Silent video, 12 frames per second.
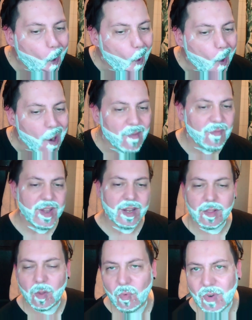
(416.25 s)
And I
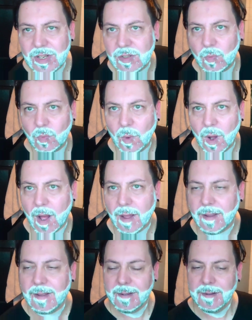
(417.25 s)
figured the reason
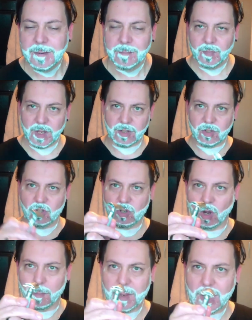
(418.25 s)
why is because you've
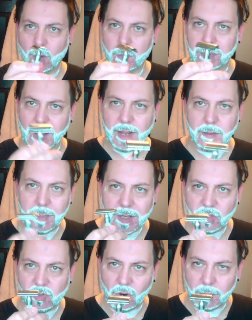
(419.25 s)
got a big old blade, big
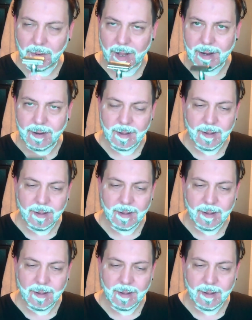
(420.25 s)
strong blade,